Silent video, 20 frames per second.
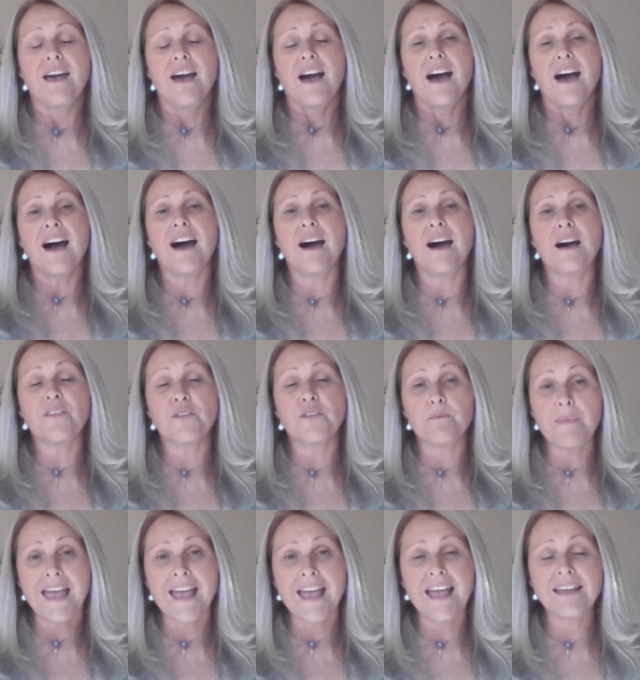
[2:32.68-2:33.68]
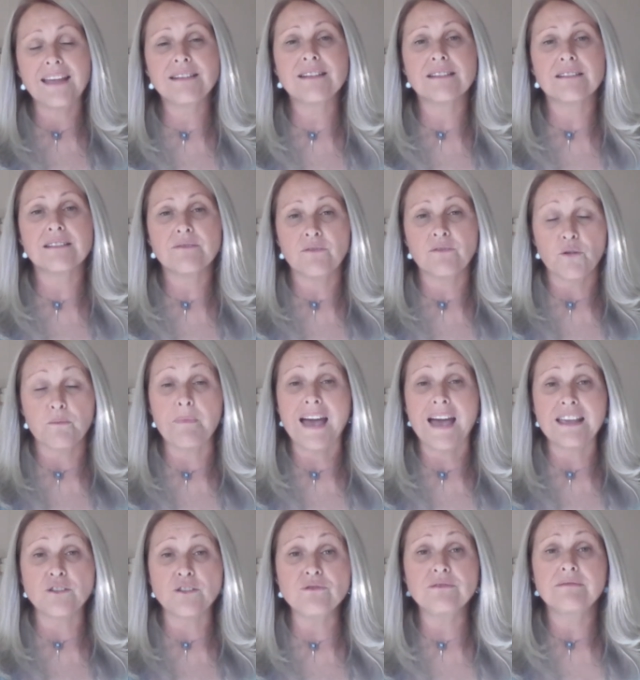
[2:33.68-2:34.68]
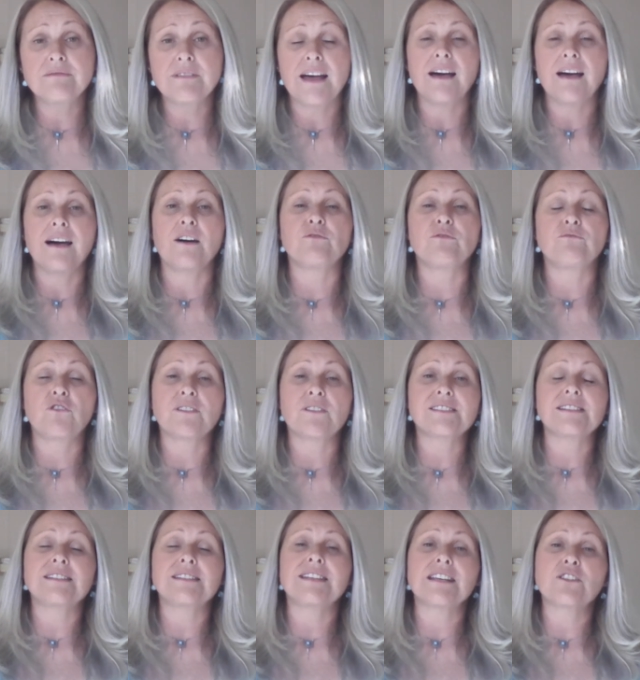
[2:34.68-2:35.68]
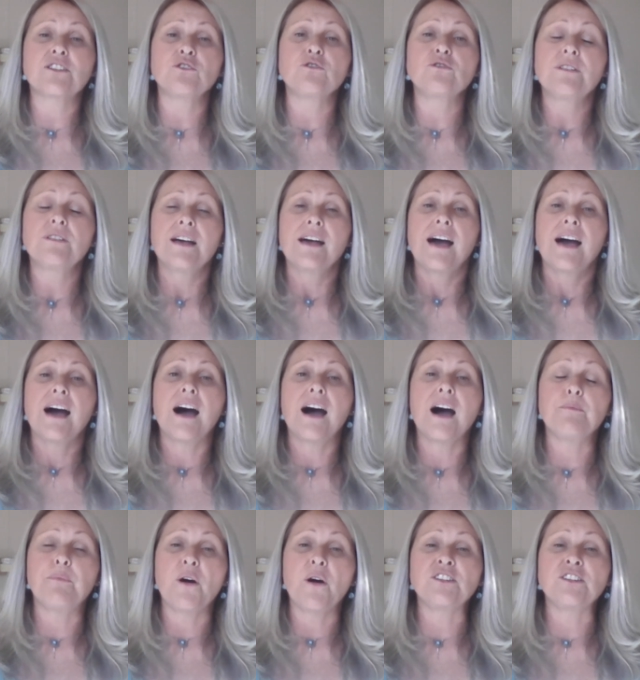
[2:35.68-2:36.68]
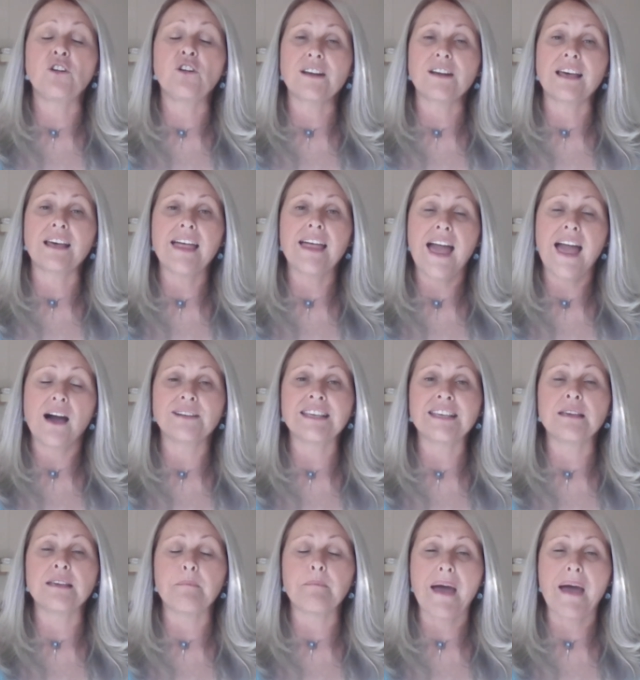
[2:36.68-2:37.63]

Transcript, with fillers: uh, the man, the male, uh, Roxy Tickle, uh, by not allowing him